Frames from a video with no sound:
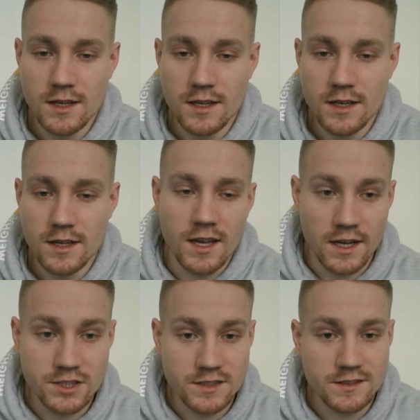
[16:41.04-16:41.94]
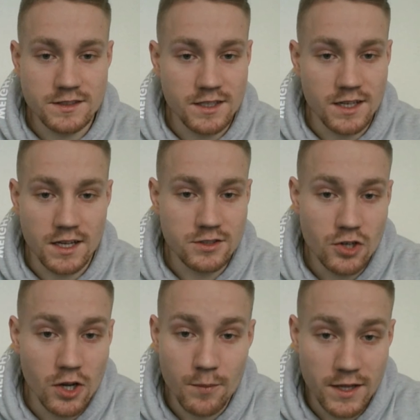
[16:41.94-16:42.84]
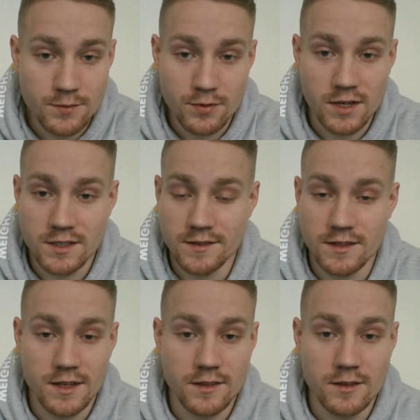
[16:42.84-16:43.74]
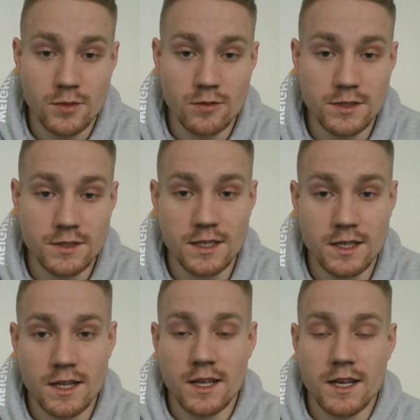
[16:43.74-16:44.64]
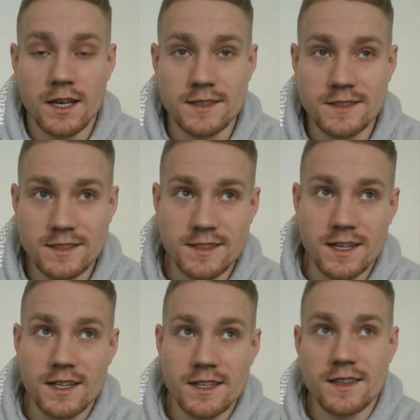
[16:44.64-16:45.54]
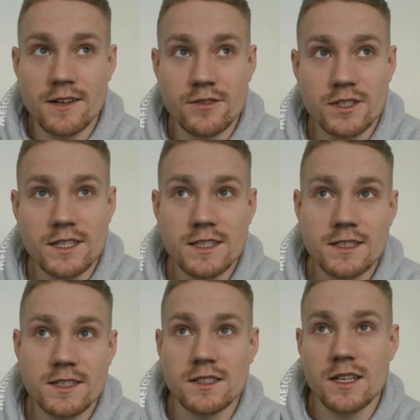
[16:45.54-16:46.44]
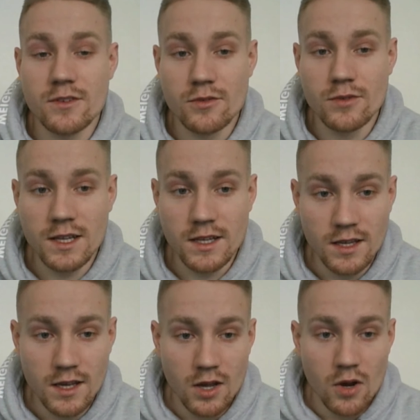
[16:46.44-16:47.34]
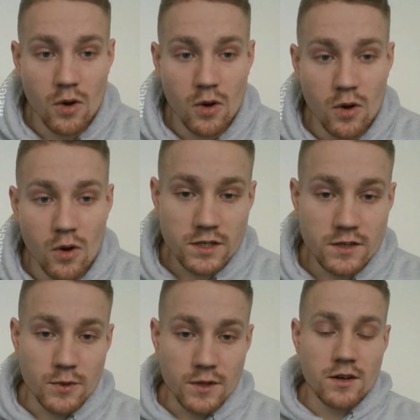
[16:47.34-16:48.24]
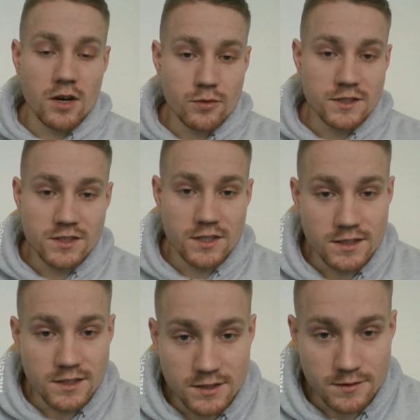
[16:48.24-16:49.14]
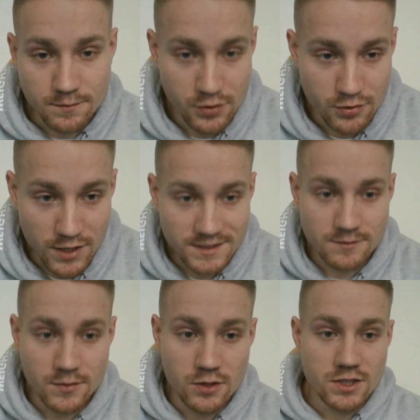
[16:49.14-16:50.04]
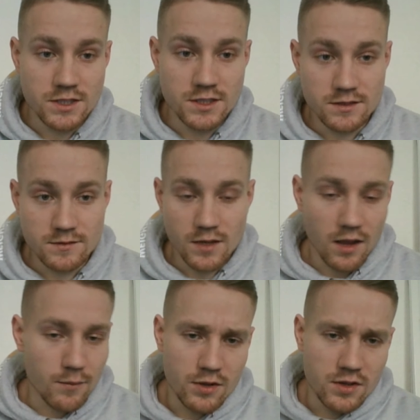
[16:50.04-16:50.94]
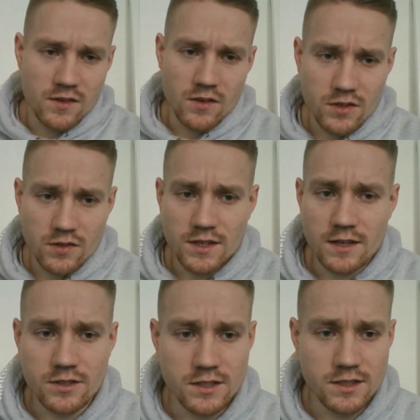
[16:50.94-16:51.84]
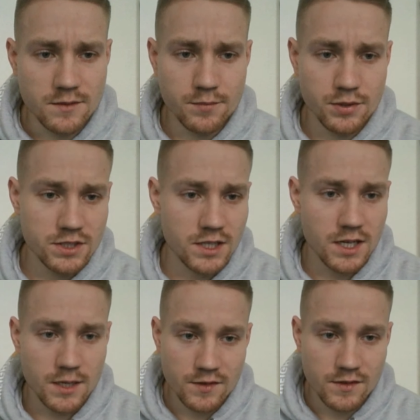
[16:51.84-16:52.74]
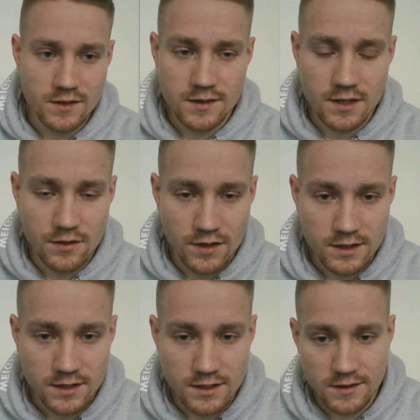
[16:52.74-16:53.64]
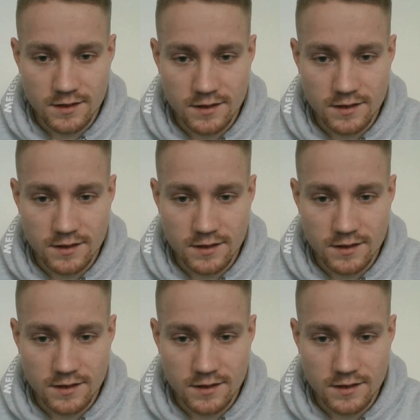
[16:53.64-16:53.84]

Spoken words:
yeah, I just enjoy bench press at the moment. And since I never did it and never really worked with a horizontal pressing motion, because I also never did push-ups and stuff like this,